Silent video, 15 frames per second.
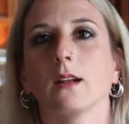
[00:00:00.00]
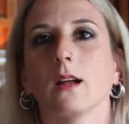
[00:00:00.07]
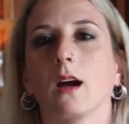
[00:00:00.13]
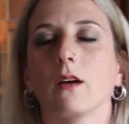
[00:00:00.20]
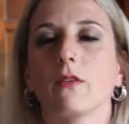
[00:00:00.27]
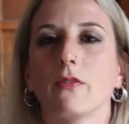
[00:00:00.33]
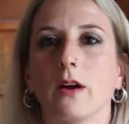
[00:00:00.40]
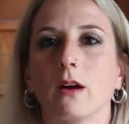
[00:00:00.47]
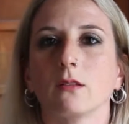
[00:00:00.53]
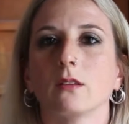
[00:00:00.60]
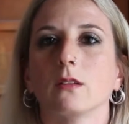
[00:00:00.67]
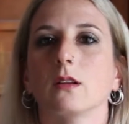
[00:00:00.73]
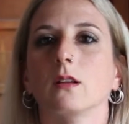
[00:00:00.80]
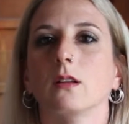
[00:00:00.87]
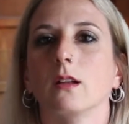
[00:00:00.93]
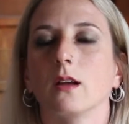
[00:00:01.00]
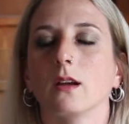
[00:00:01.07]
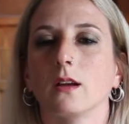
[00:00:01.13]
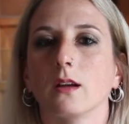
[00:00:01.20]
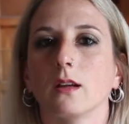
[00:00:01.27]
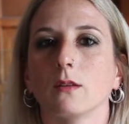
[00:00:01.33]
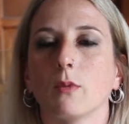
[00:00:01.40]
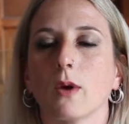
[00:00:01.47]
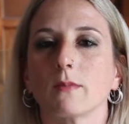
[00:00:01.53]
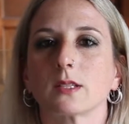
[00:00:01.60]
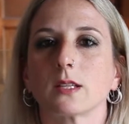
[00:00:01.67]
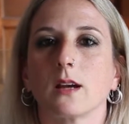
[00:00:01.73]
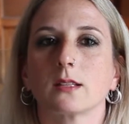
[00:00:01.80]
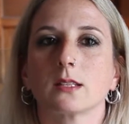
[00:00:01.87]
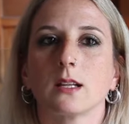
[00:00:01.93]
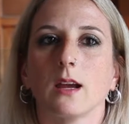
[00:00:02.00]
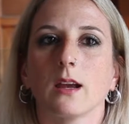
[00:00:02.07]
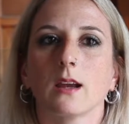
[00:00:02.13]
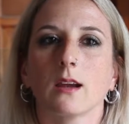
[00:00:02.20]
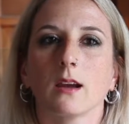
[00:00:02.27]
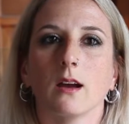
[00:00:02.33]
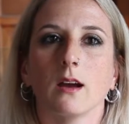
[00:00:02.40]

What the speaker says: I found websites like